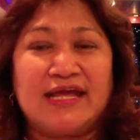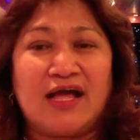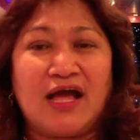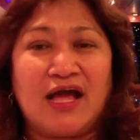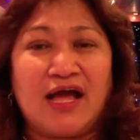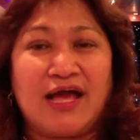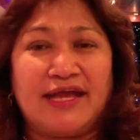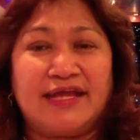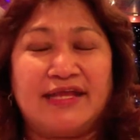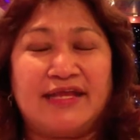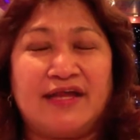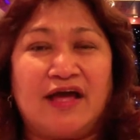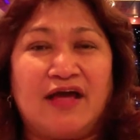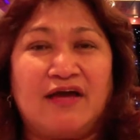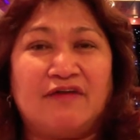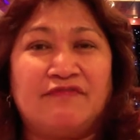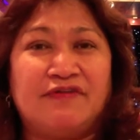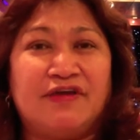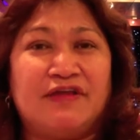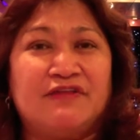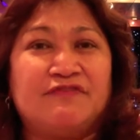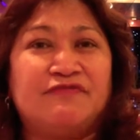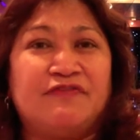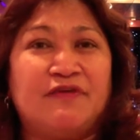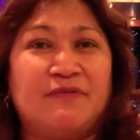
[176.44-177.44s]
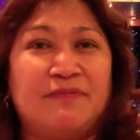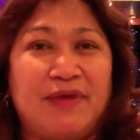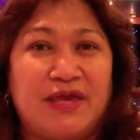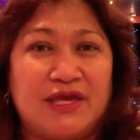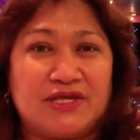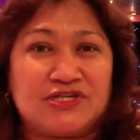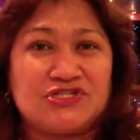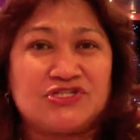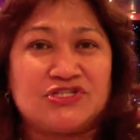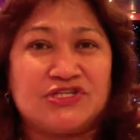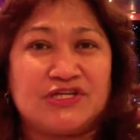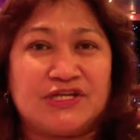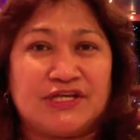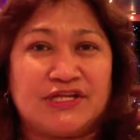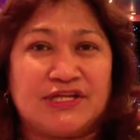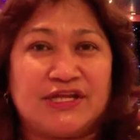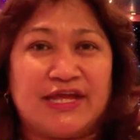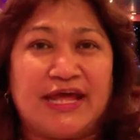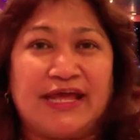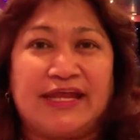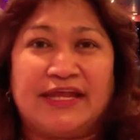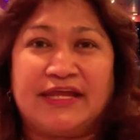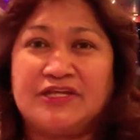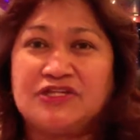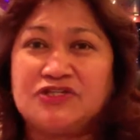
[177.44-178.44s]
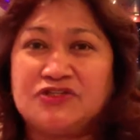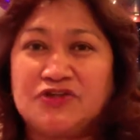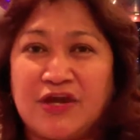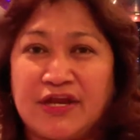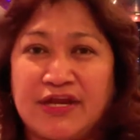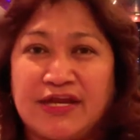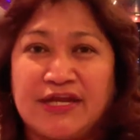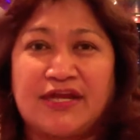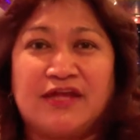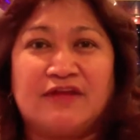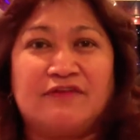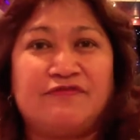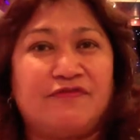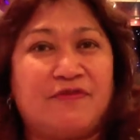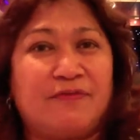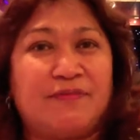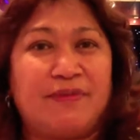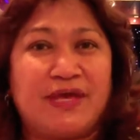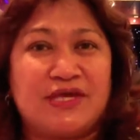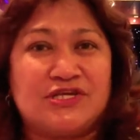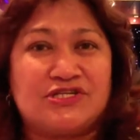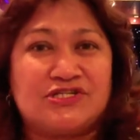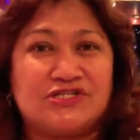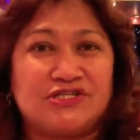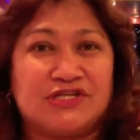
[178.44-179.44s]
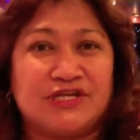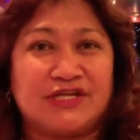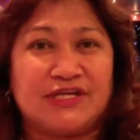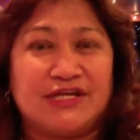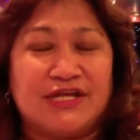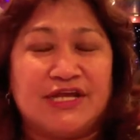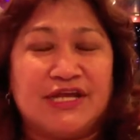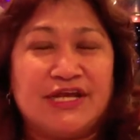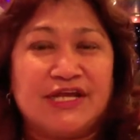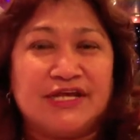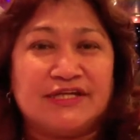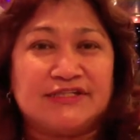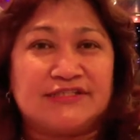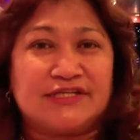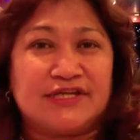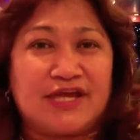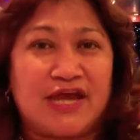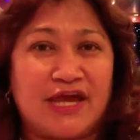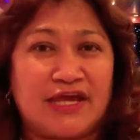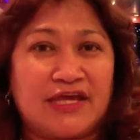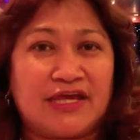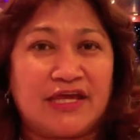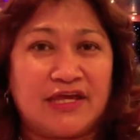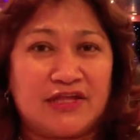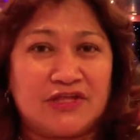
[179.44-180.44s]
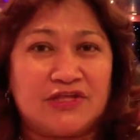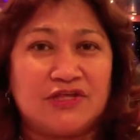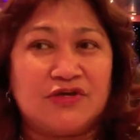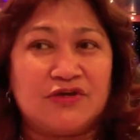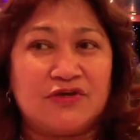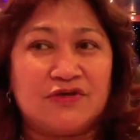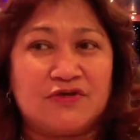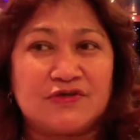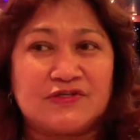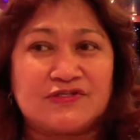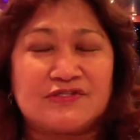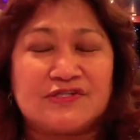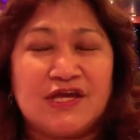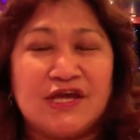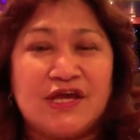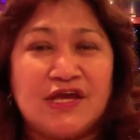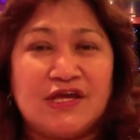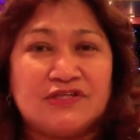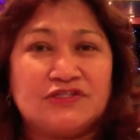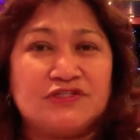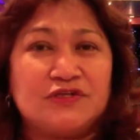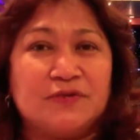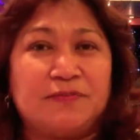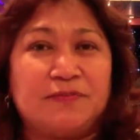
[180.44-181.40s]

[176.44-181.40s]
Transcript: kind of information, electronic information that I can use to